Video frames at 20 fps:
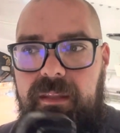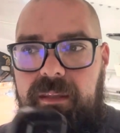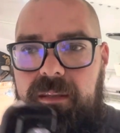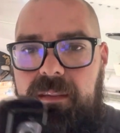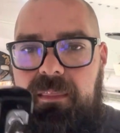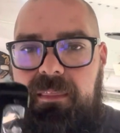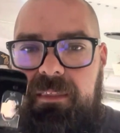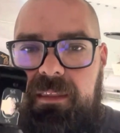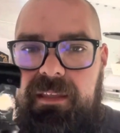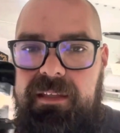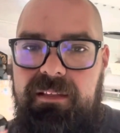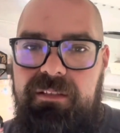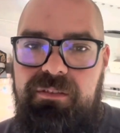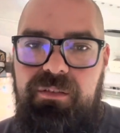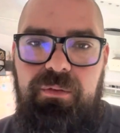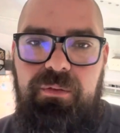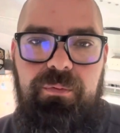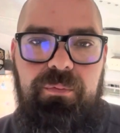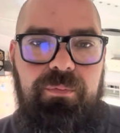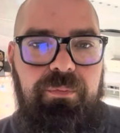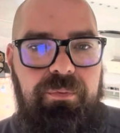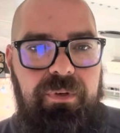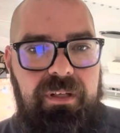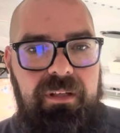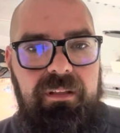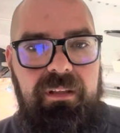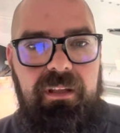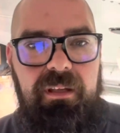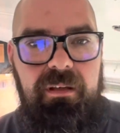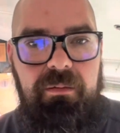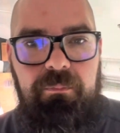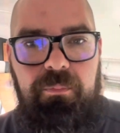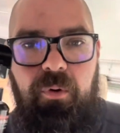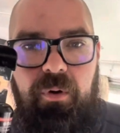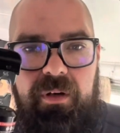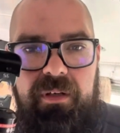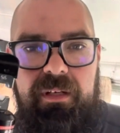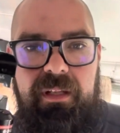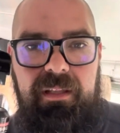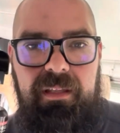These are really
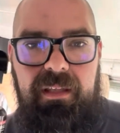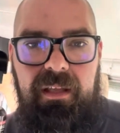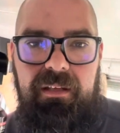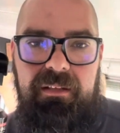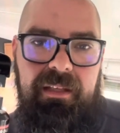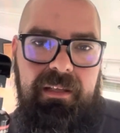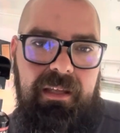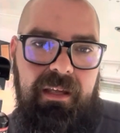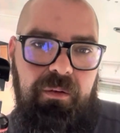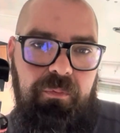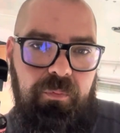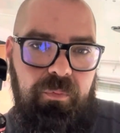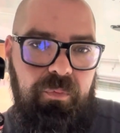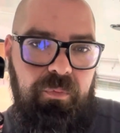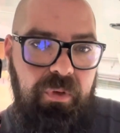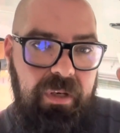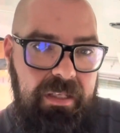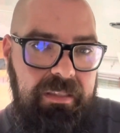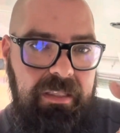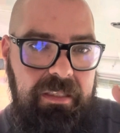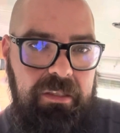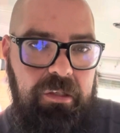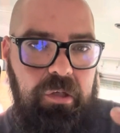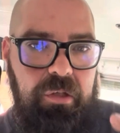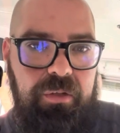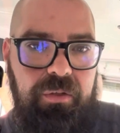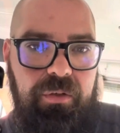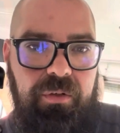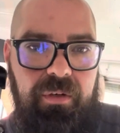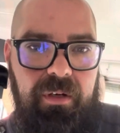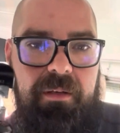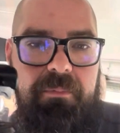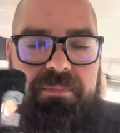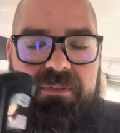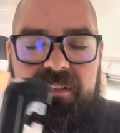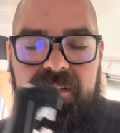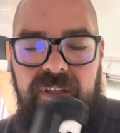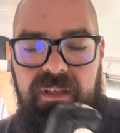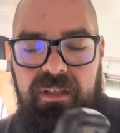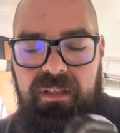important to get really good
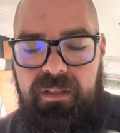crimps.